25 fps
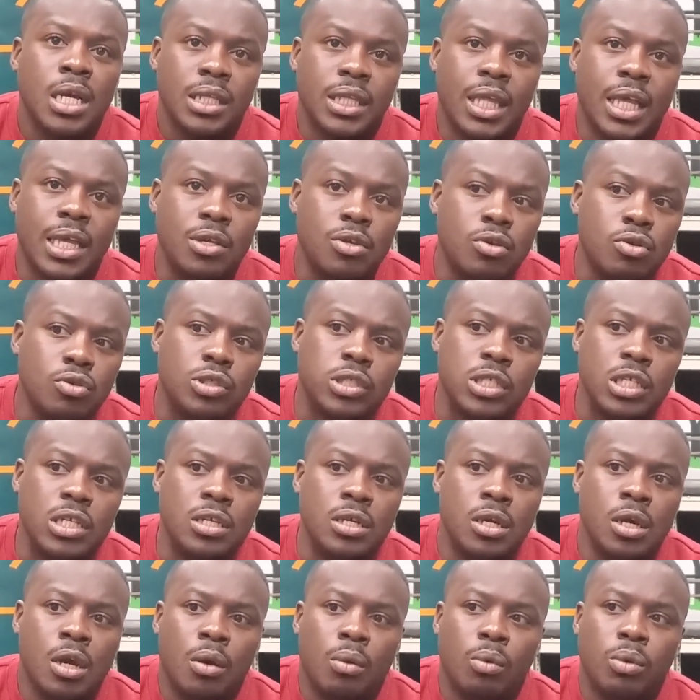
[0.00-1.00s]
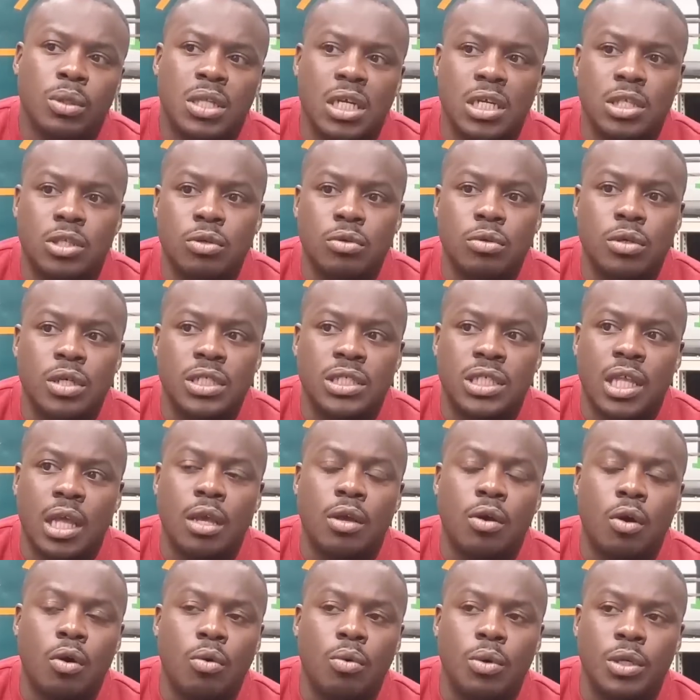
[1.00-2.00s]
They usually what they do is they
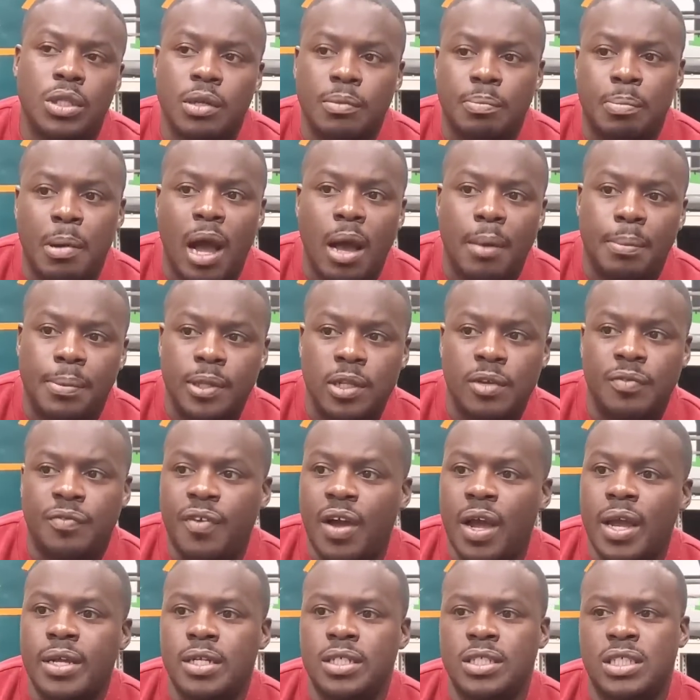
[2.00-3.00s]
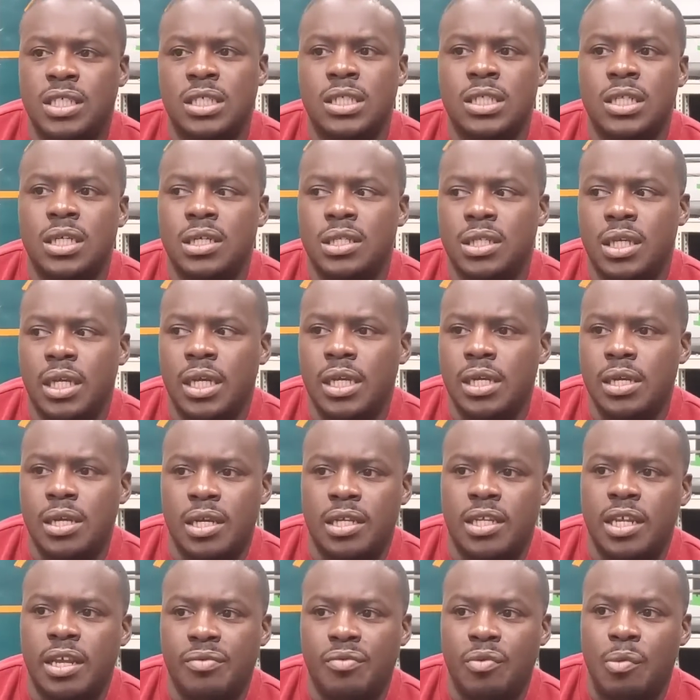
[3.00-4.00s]
go with the popular fighters and,
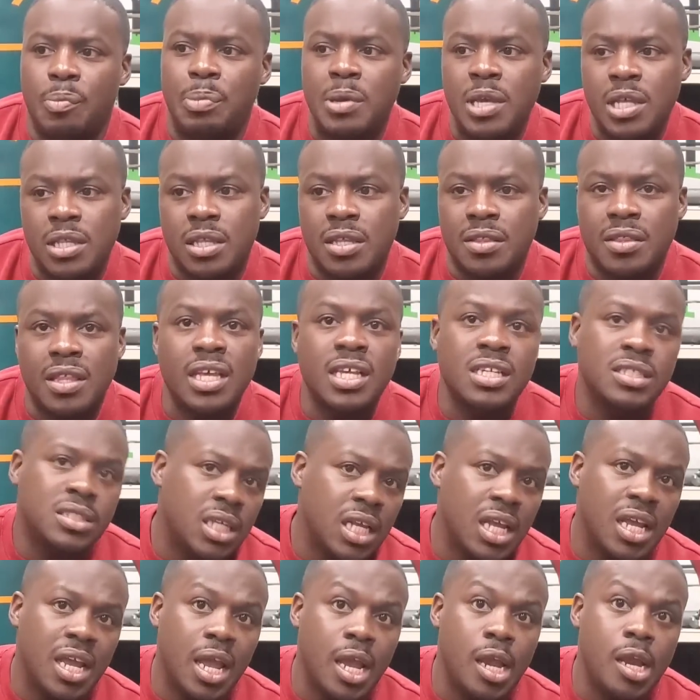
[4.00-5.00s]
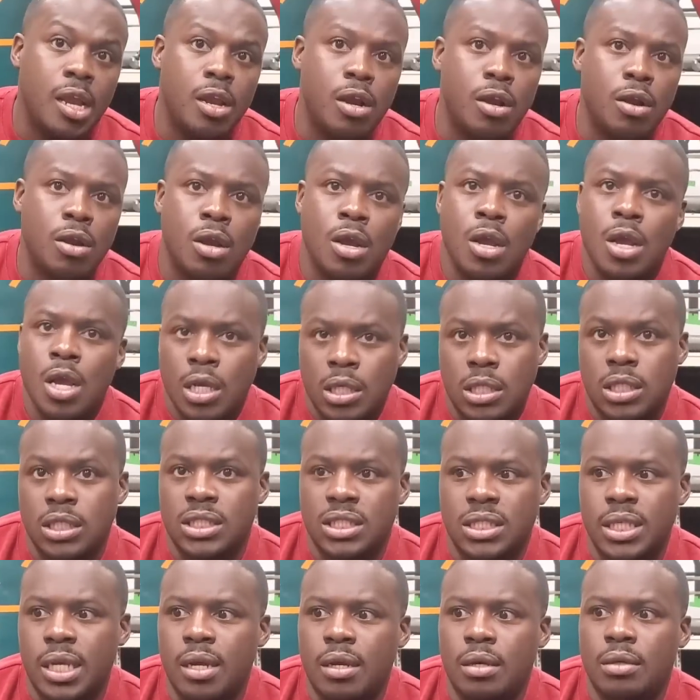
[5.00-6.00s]
they and they repeat the things they hear to
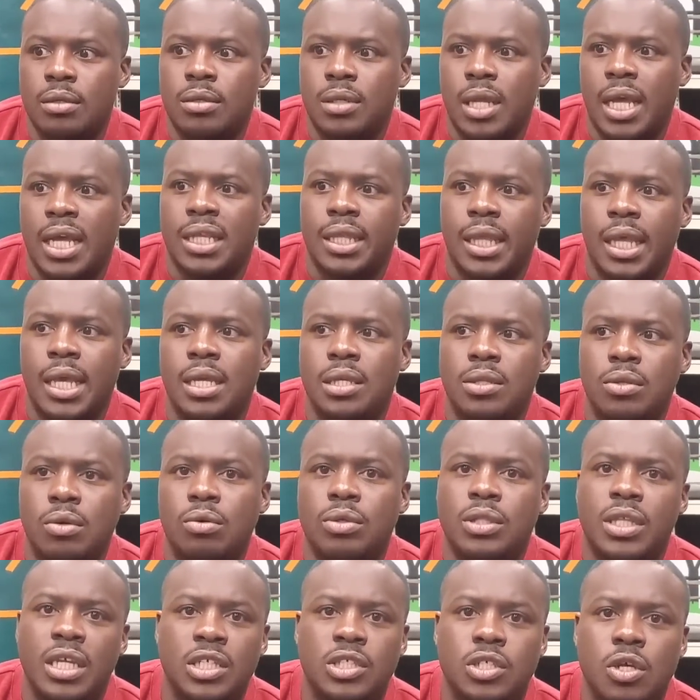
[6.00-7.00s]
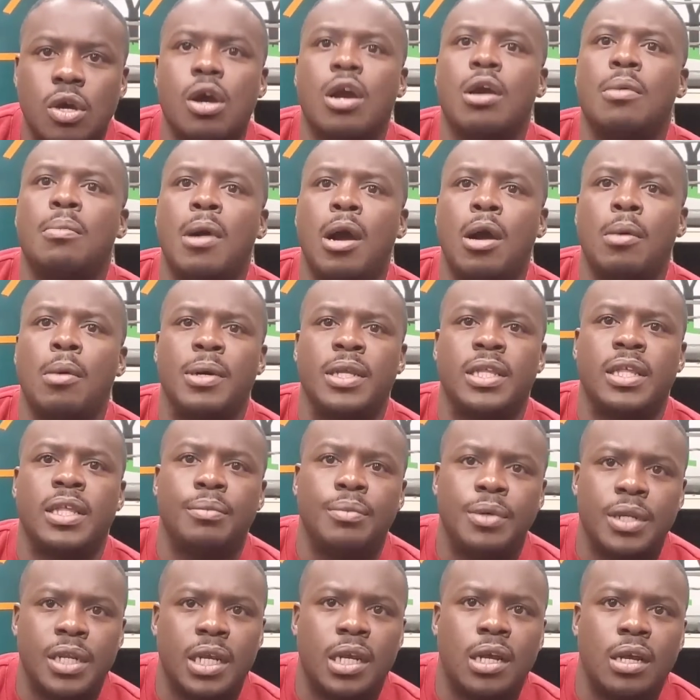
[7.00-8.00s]
sound like they know what they talking about. But
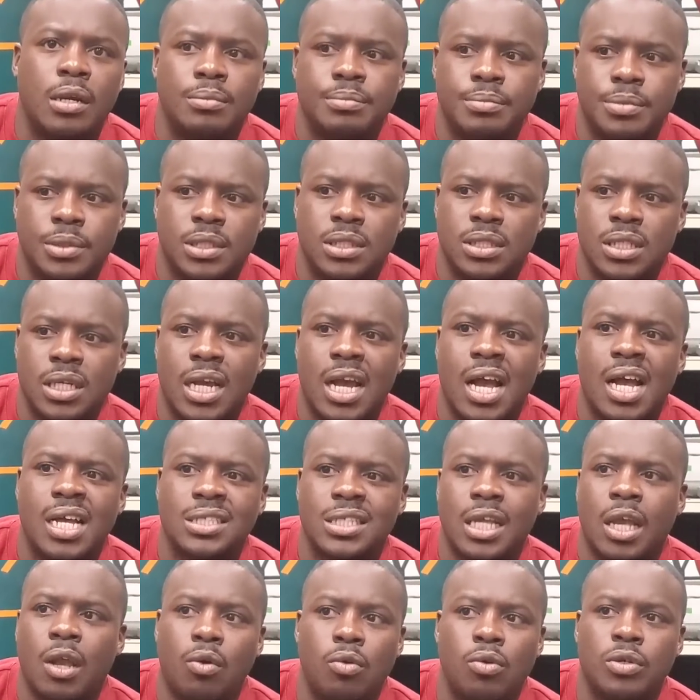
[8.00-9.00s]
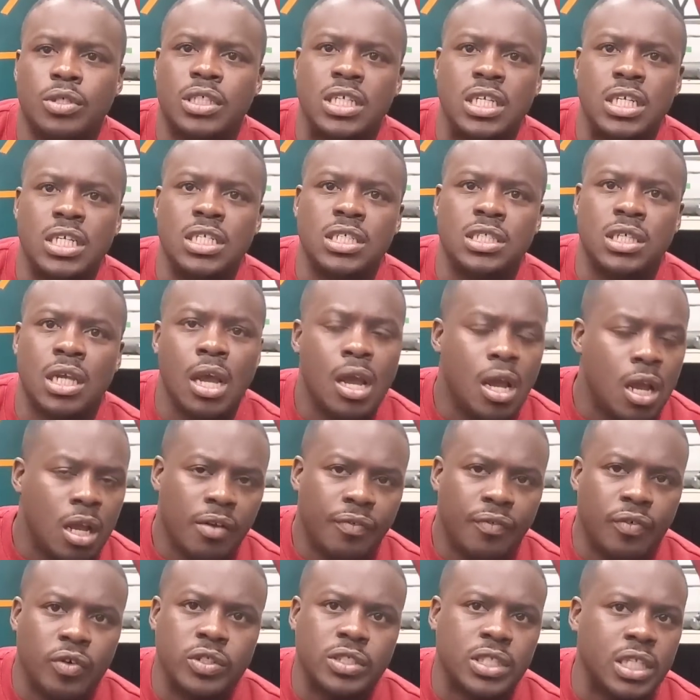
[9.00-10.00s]
then when it comes to guys like Ortiz,
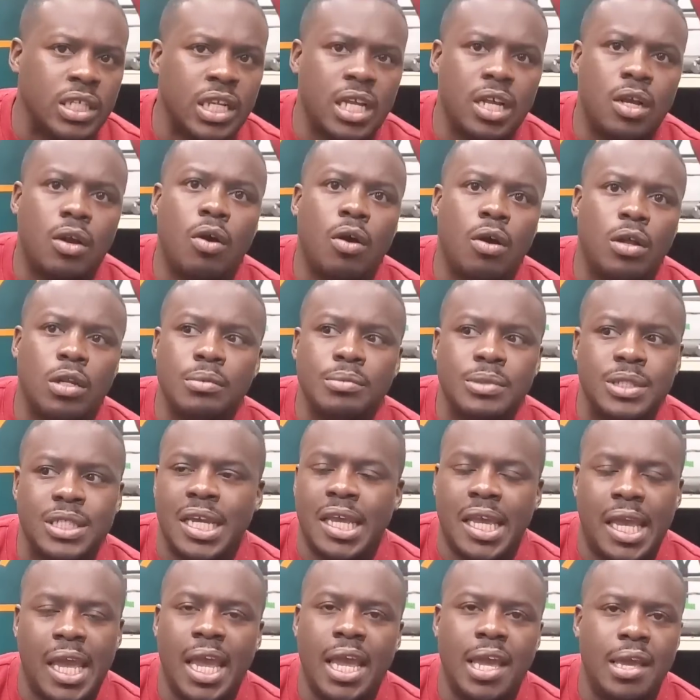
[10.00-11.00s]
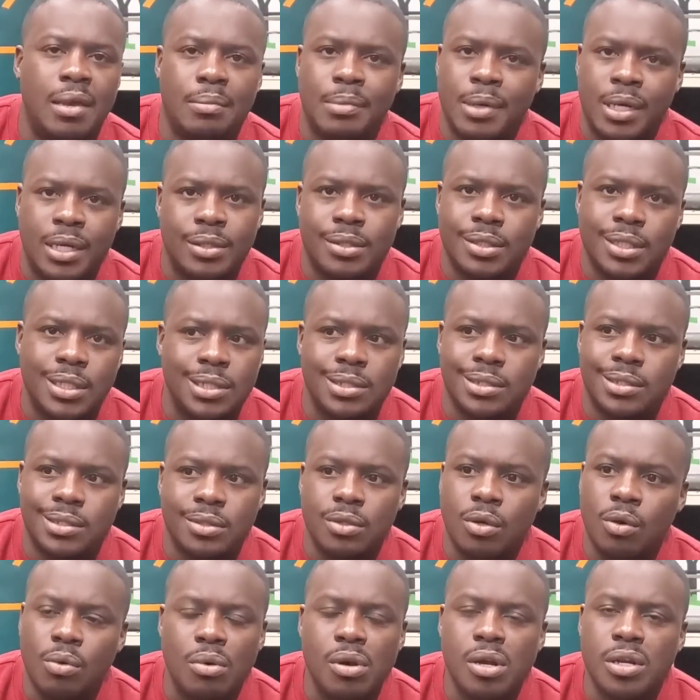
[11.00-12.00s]
first thing they call him is a can, but he's
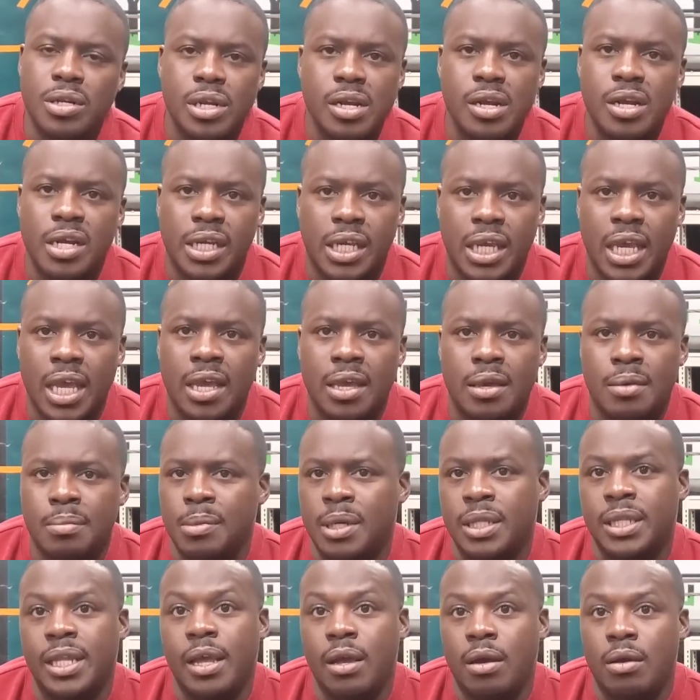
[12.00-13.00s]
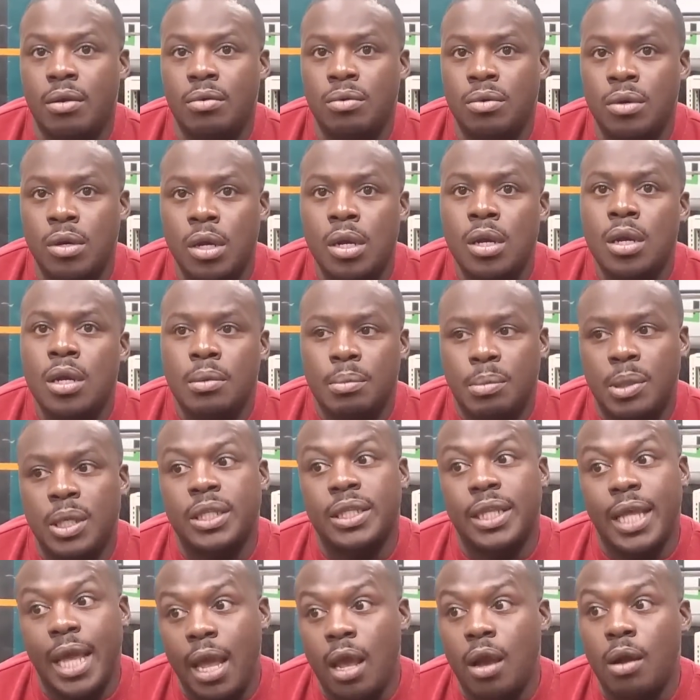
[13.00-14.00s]
nowhere near a can. But now
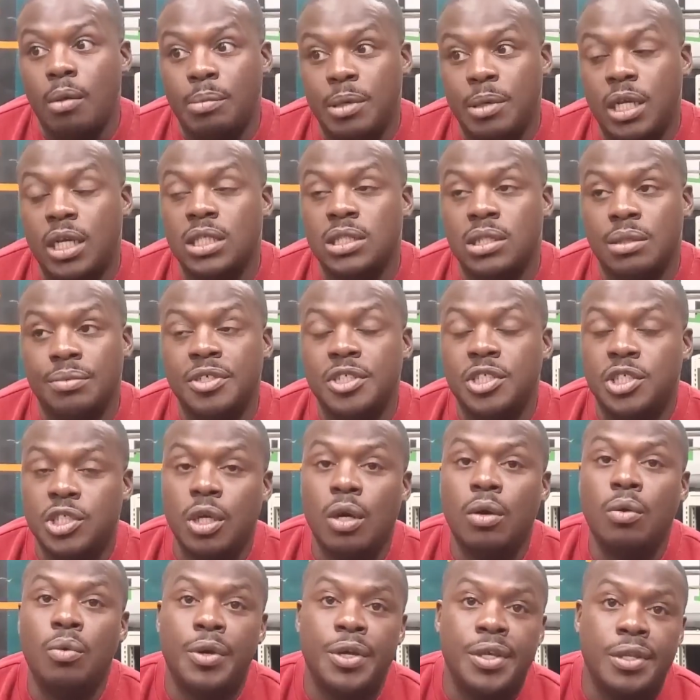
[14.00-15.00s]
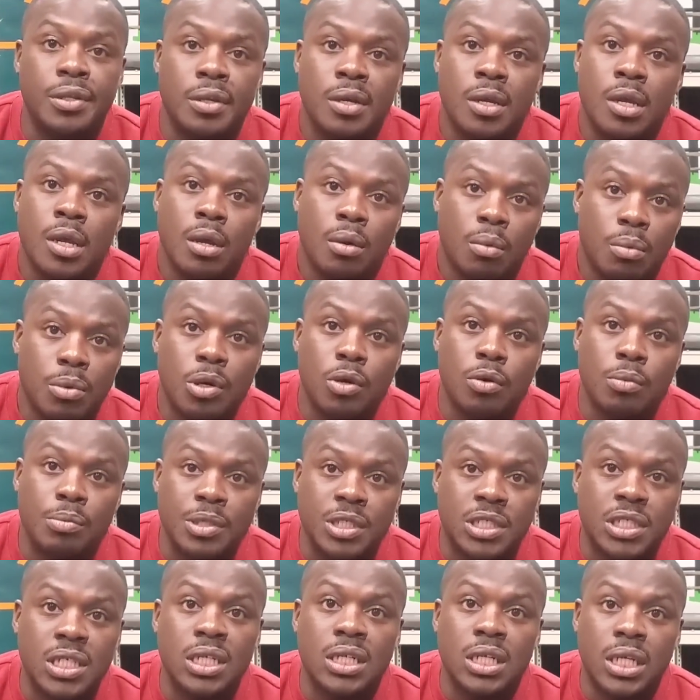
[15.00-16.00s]
but now because of his showing, we're gonna
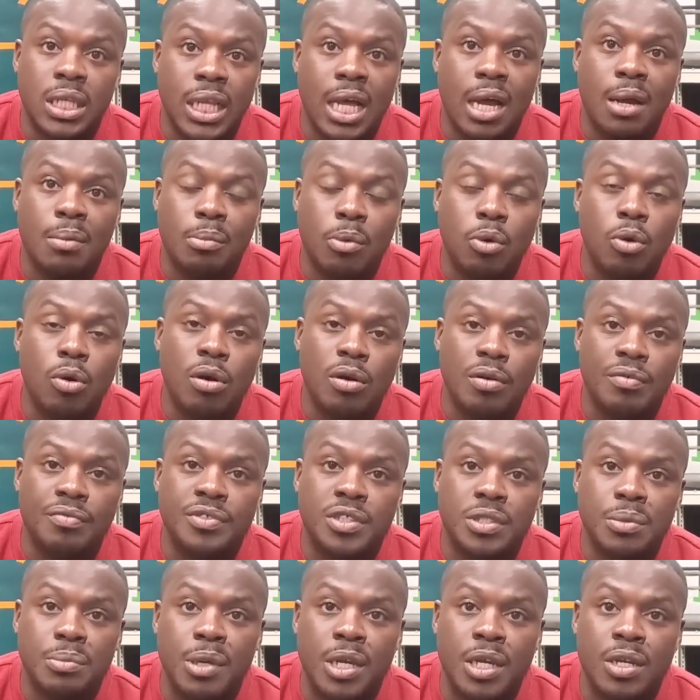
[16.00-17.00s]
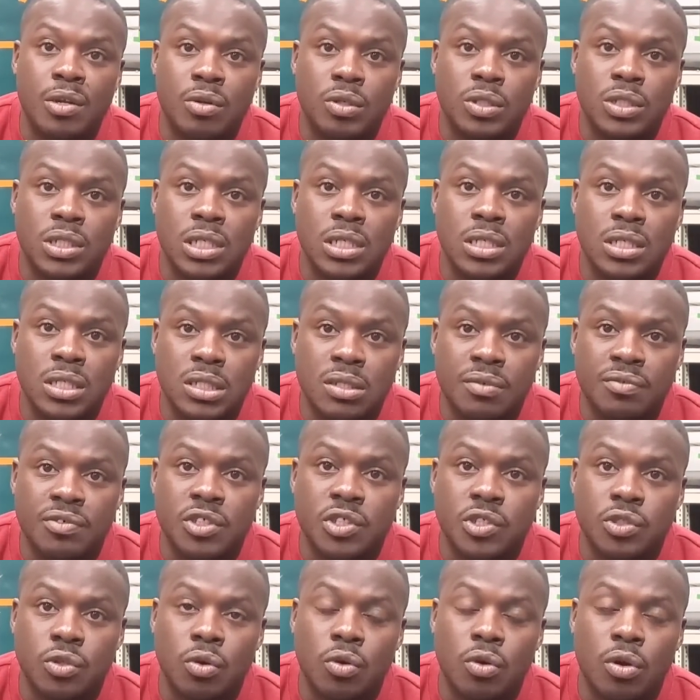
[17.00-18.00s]
be seeing a lot more of Jamaine Ortiz for
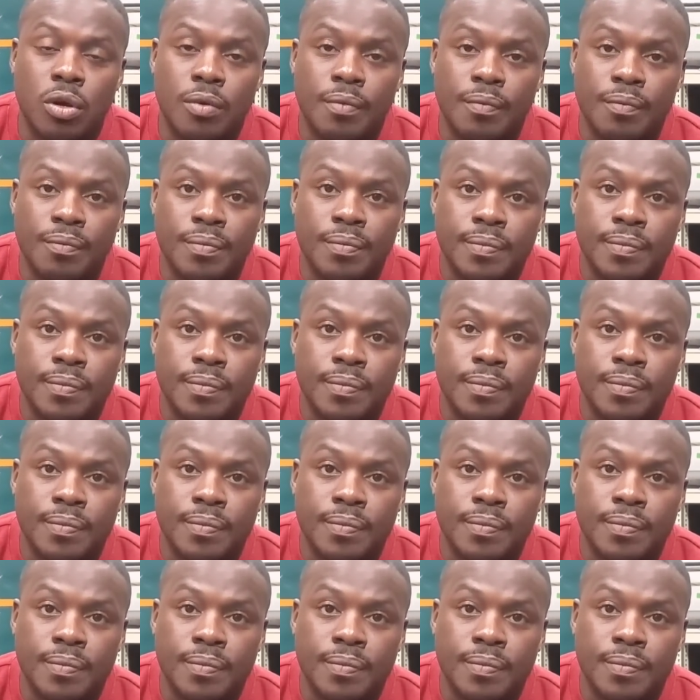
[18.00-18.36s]
sure.